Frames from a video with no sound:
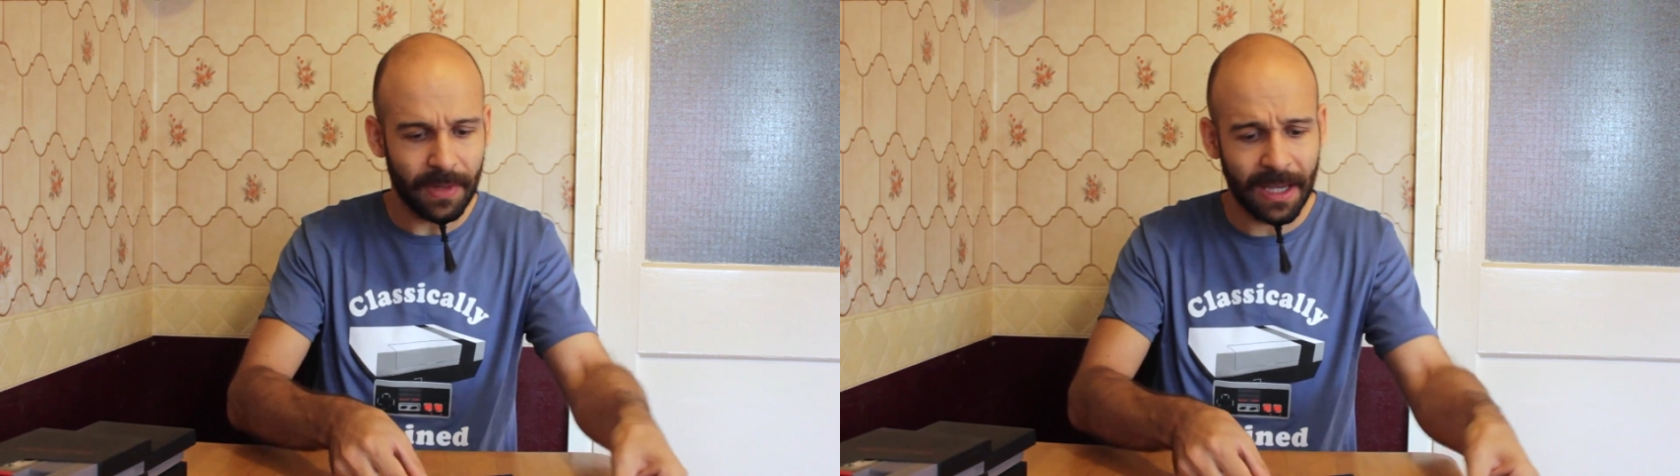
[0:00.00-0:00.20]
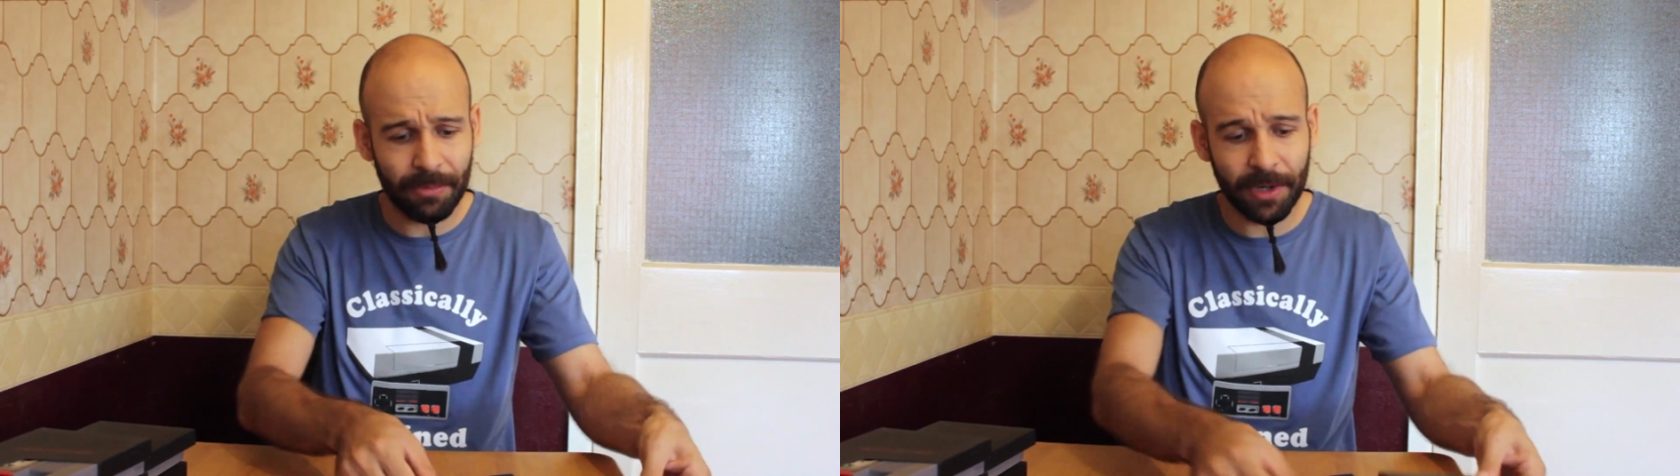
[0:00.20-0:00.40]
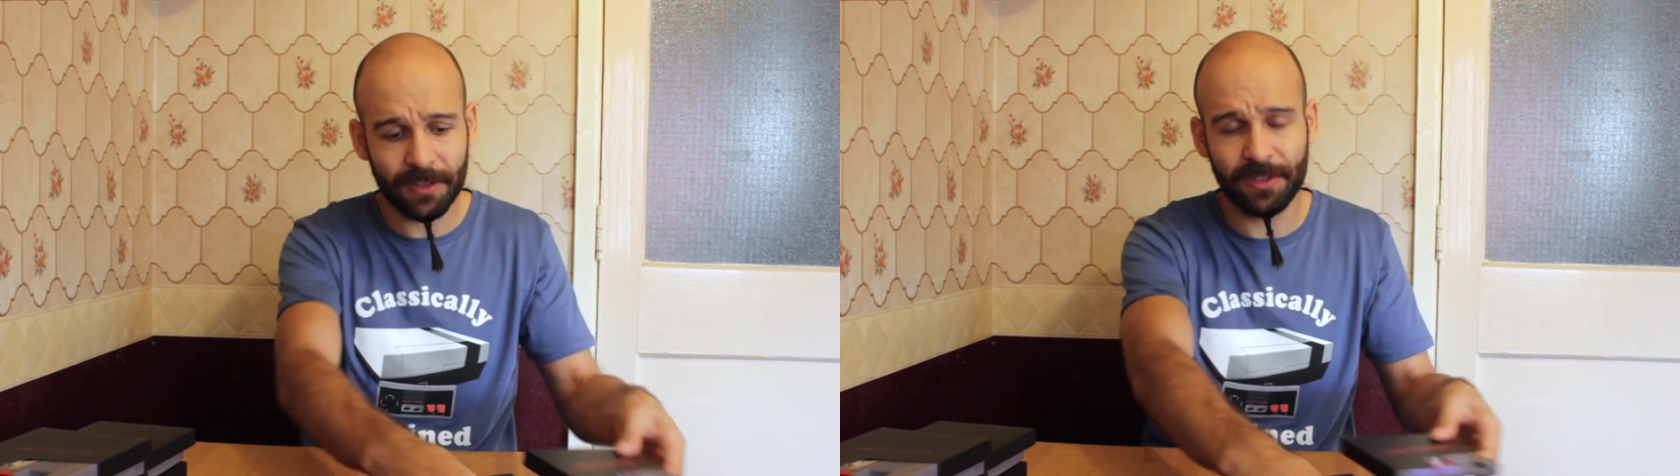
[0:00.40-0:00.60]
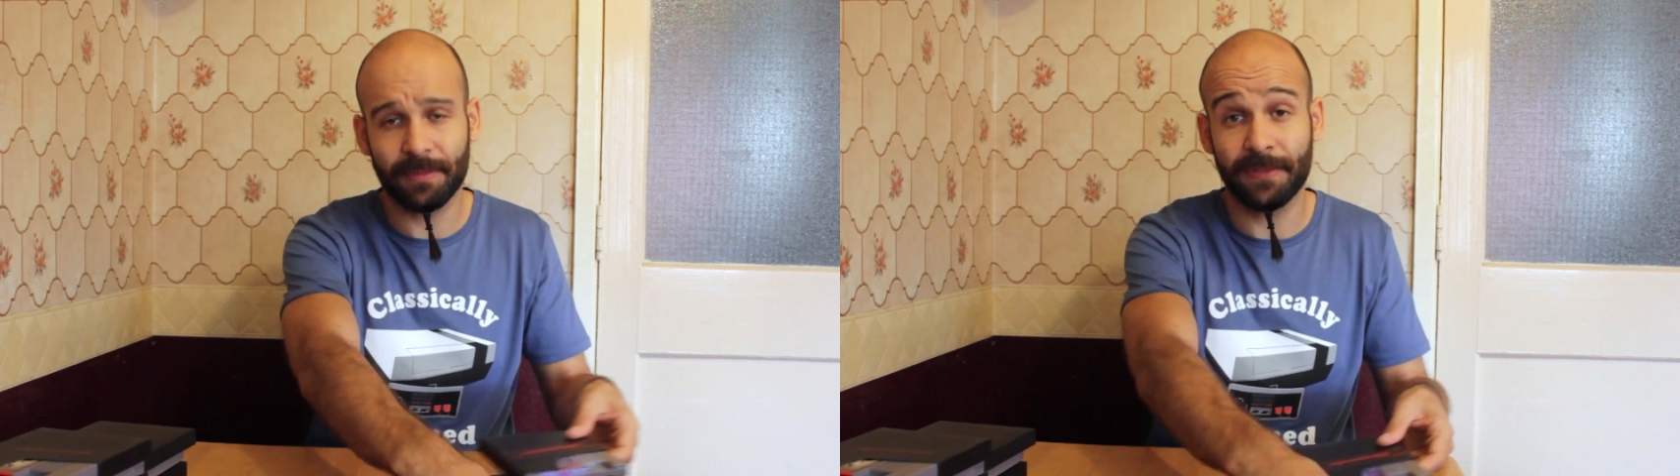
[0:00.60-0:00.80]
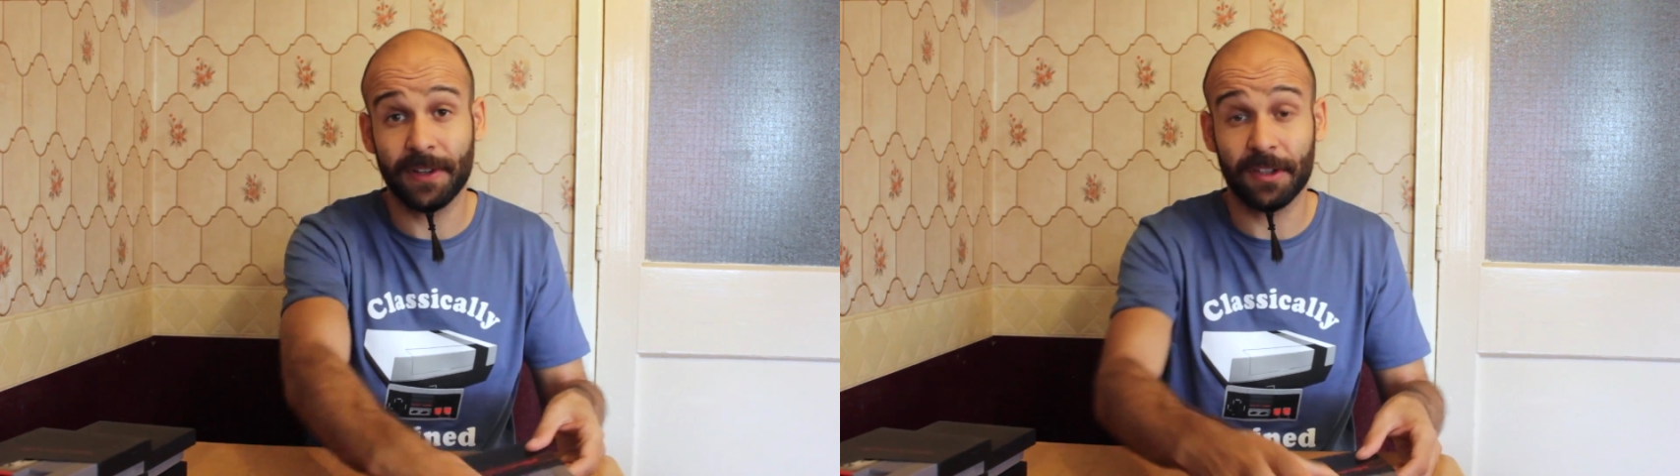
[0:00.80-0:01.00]
And we've got
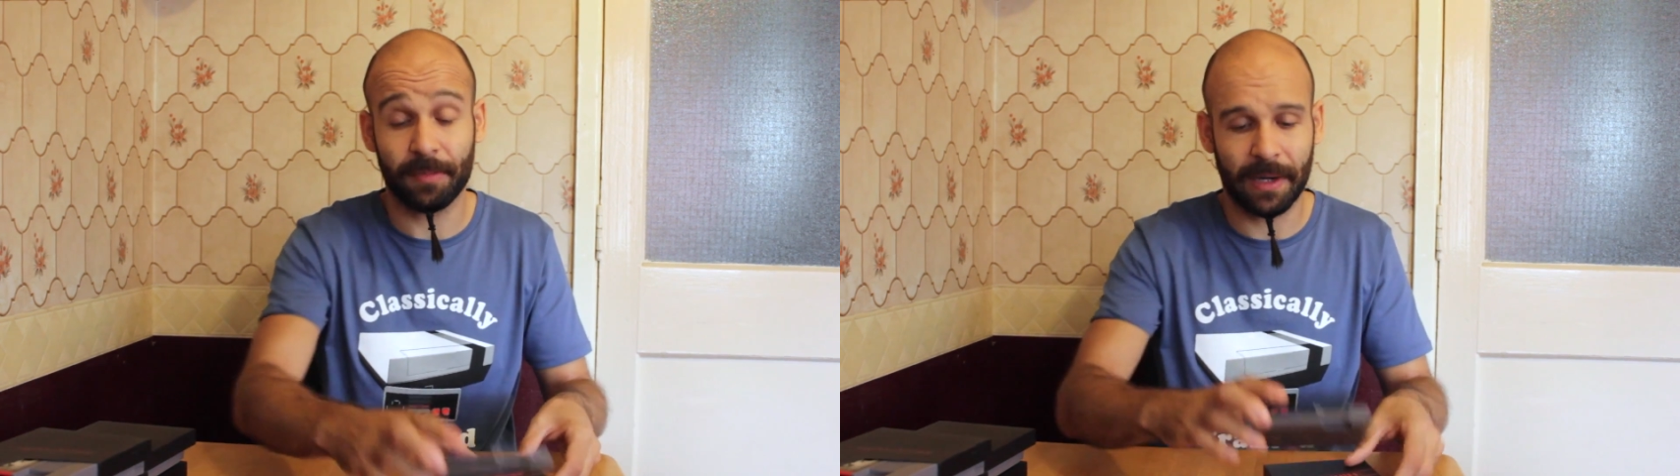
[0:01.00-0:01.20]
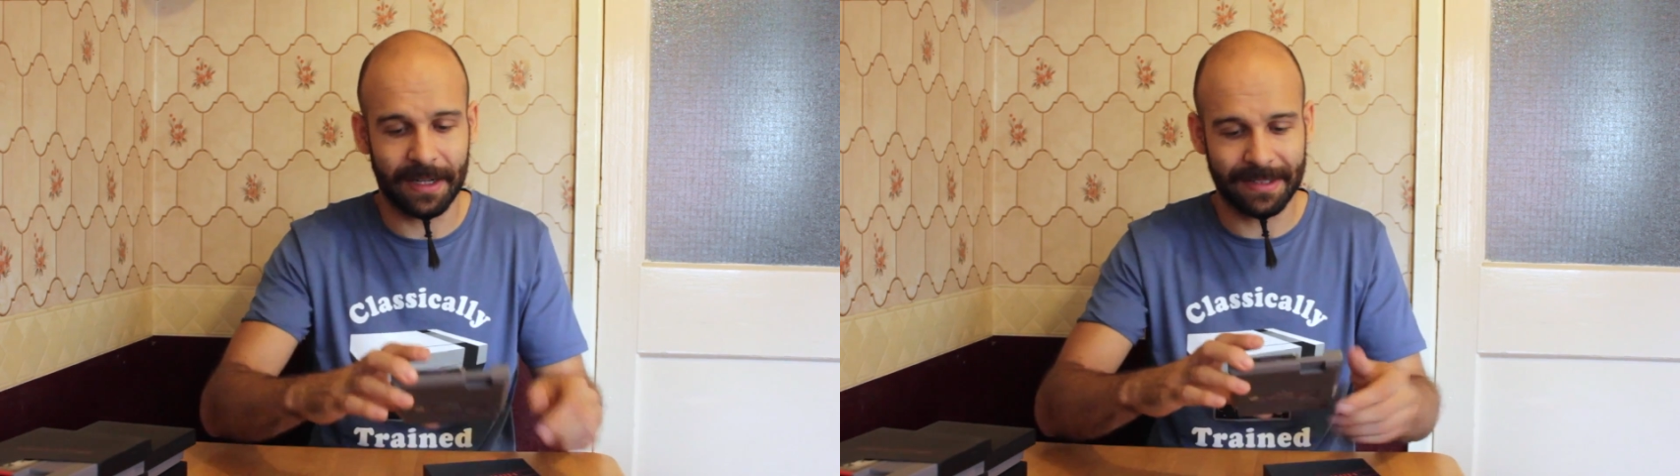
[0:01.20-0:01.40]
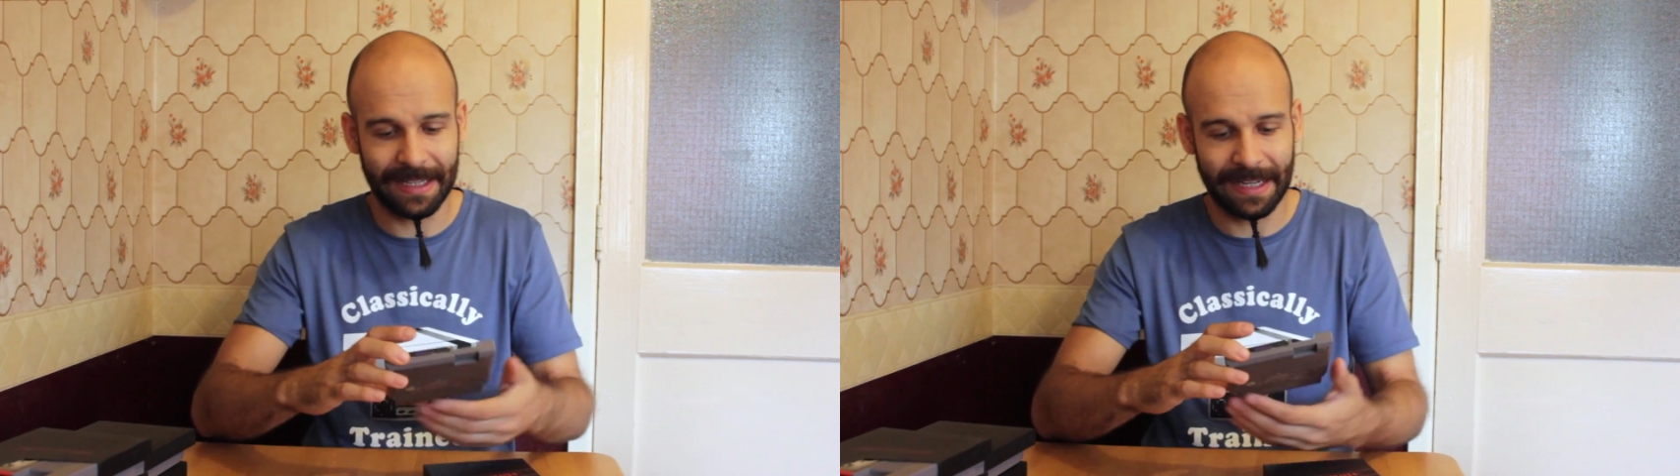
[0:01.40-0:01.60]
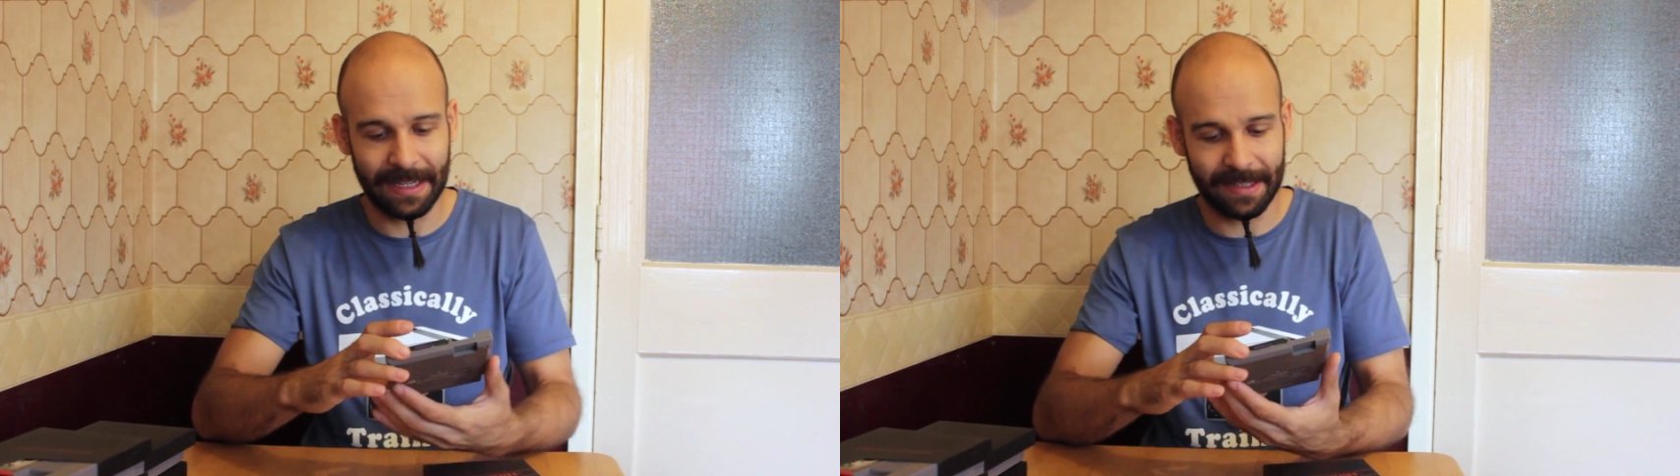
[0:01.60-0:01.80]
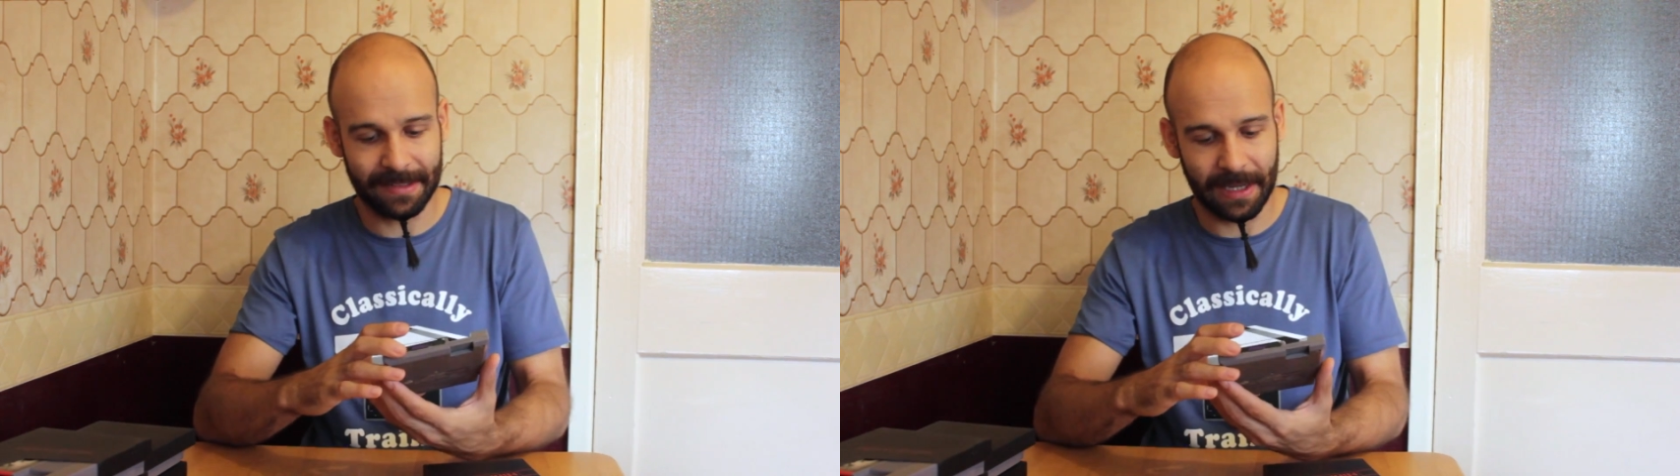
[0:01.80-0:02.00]
some first party NES